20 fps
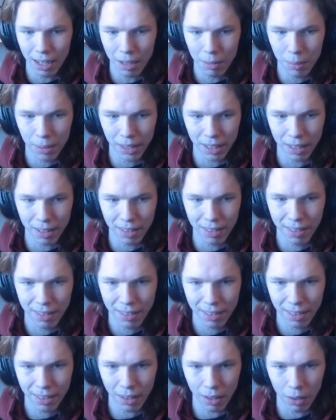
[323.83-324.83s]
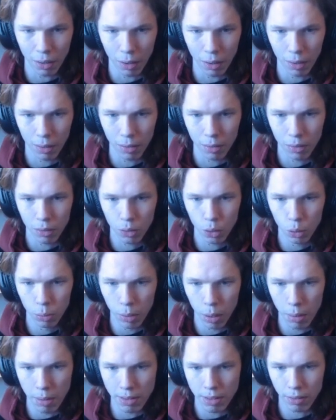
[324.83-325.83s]
because there are 2
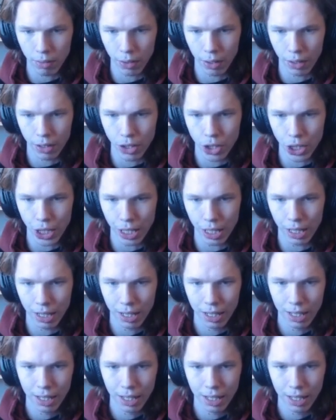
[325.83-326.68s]
moments of RNG.